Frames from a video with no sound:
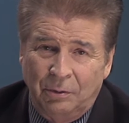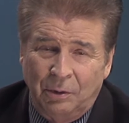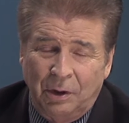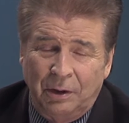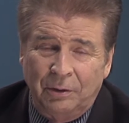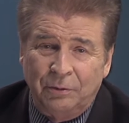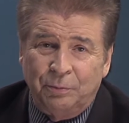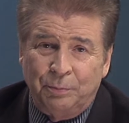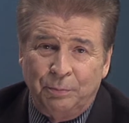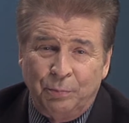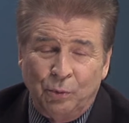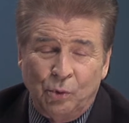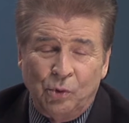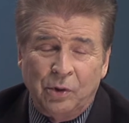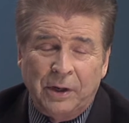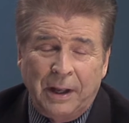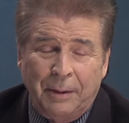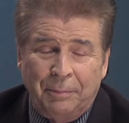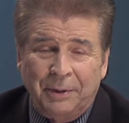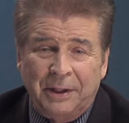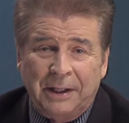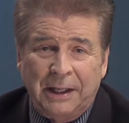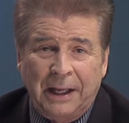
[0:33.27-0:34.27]
I was brought
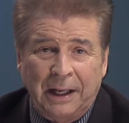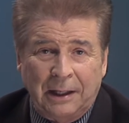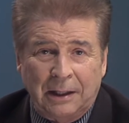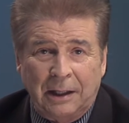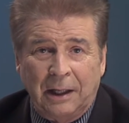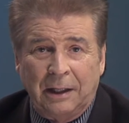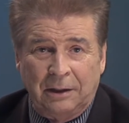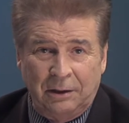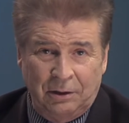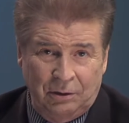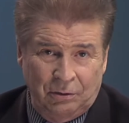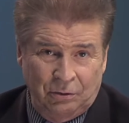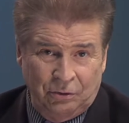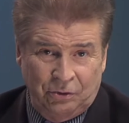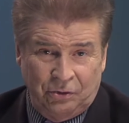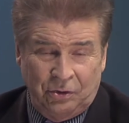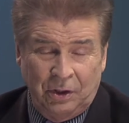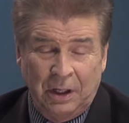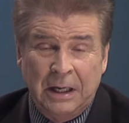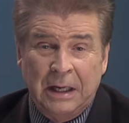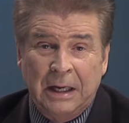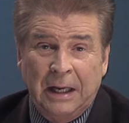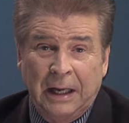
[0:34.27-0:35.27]
up in the Adelaide
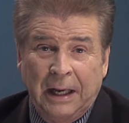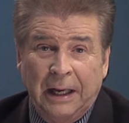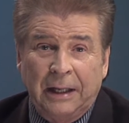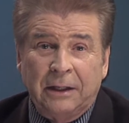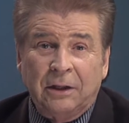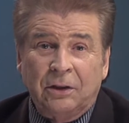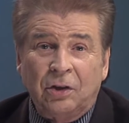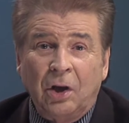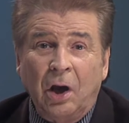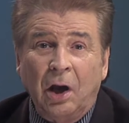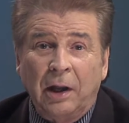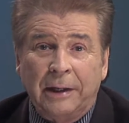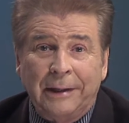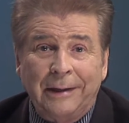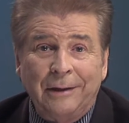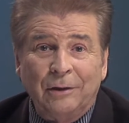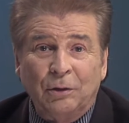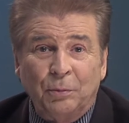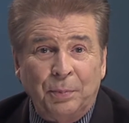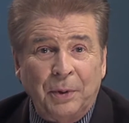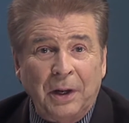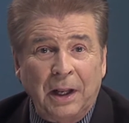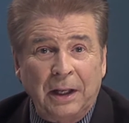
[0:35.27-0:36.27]
Hills at a tiny
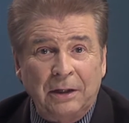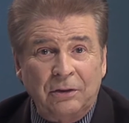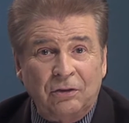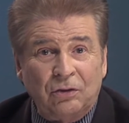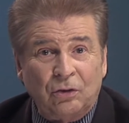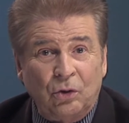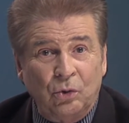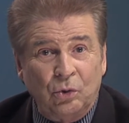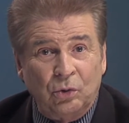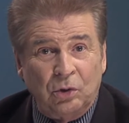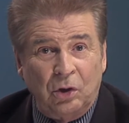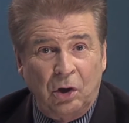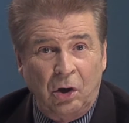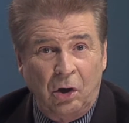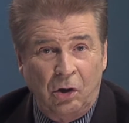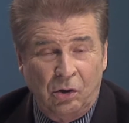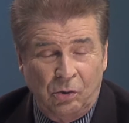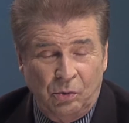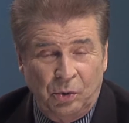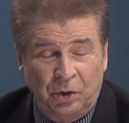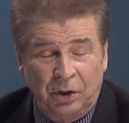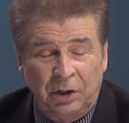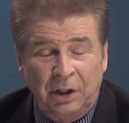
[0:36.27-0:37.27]
little place called
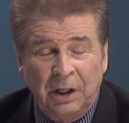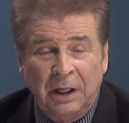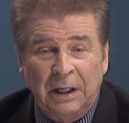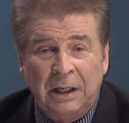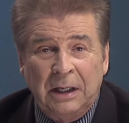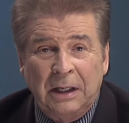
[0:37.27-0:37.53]
Longwood.